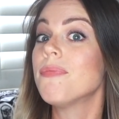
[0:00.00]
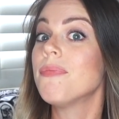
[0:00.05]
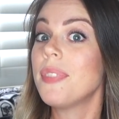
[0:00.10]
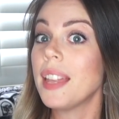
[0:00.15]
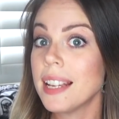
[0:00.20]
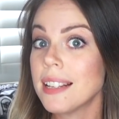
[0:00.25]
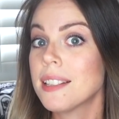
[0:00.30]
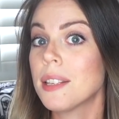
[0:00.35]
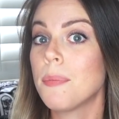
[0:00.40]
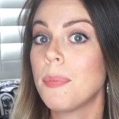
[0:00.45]

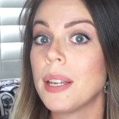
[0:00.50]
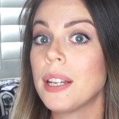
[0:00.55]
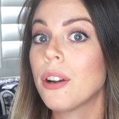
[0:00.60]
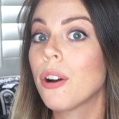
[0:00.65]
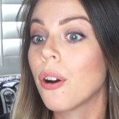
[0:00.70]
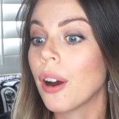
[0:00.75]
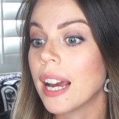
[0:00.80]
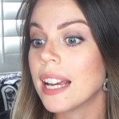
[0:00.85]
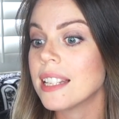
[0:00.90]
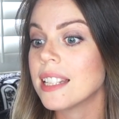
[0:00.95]
things have been
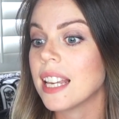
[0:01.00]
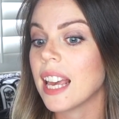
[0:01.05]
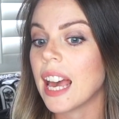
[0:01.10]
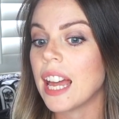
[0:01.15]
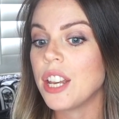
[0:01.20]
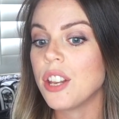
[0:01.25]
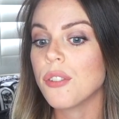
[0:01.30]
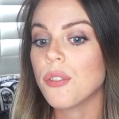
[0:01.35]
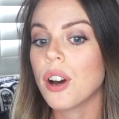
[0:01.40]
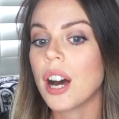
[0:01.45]
crazy
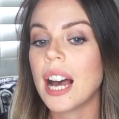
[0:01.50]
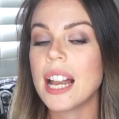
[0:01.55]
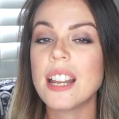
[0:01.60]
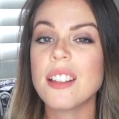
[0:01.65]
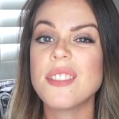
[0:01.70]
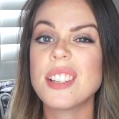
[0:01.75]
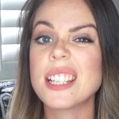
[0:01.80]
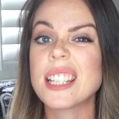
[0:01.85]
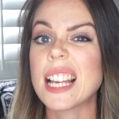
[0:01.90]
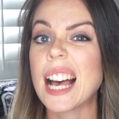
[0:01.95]
and you've kind
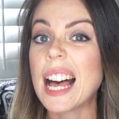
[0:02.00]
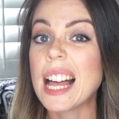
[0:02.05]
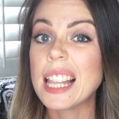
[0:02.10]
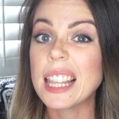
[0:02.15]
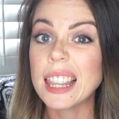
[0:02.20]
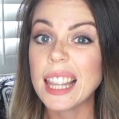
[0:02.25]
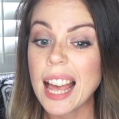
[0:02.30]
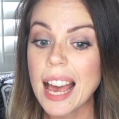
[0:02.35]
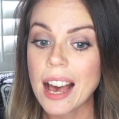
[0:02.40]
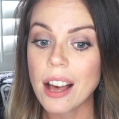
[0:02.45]
of just
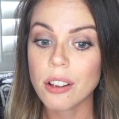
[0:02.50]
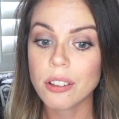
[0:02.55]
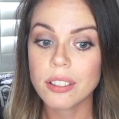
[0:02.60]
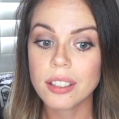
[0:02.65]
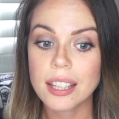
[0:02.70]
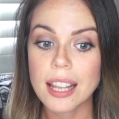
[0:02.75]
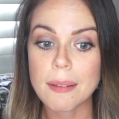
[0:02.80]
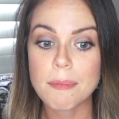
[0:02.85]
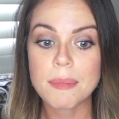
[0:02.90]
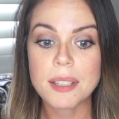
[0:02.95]

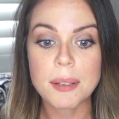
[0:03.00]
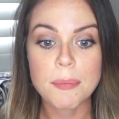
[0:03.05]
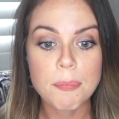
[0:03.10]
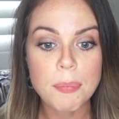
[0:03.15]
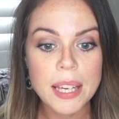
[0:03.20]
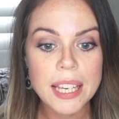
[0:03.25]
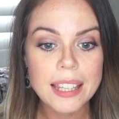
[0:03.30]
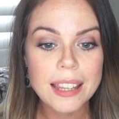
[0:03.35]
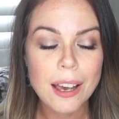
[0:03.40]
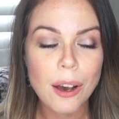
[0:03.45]
allowed them to
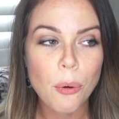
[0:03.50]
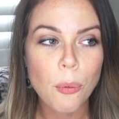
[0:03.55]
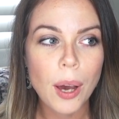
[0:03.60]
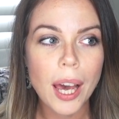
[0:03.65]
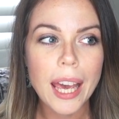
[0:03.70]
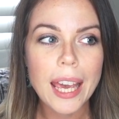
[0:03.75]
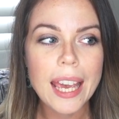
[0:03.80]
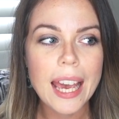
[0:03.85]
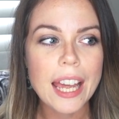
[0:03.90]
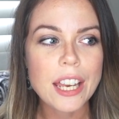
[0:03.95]
be that
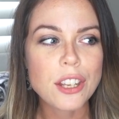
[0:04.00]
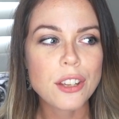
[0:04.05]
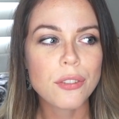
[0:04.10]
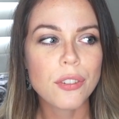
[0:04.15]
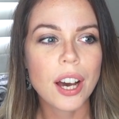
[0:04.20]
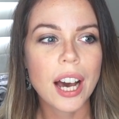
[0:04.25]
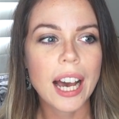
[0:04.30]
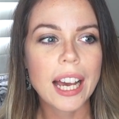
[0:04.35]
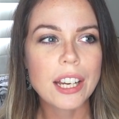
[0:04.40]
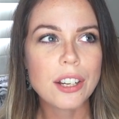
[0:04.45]
way, and you've
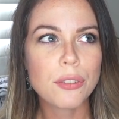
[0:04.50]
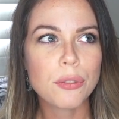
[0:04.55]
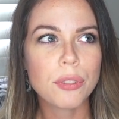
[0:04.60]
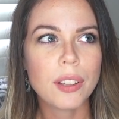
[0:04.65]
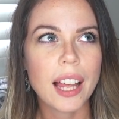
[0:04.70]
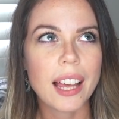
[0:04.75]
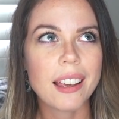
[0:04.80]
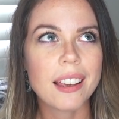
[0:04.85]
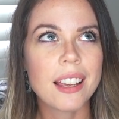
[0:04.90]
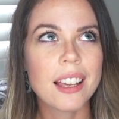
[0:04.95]
kind of
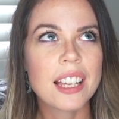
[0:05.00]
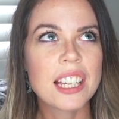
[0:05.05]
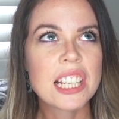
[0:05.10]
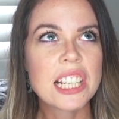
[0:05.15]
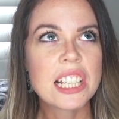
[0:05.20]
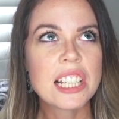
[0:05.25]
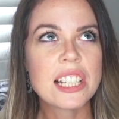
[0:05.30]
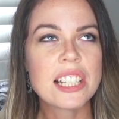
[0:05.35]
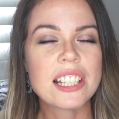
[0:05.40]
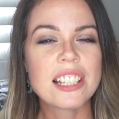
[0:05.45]
like
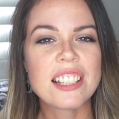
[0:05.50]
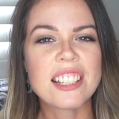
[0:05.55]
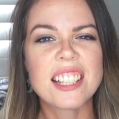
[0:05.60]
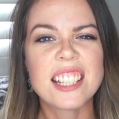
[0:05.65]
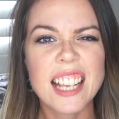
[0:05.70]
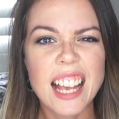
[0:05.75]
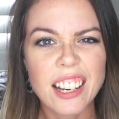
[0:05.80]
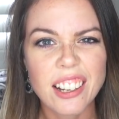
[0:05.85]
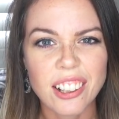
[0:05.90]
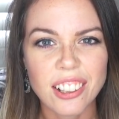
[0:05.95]

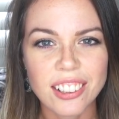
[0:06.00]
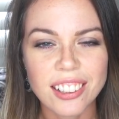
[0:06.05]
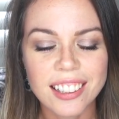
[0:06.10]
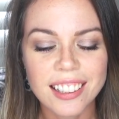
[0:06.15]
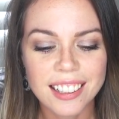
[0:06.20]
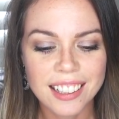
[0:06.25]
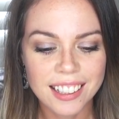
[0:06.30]
settled.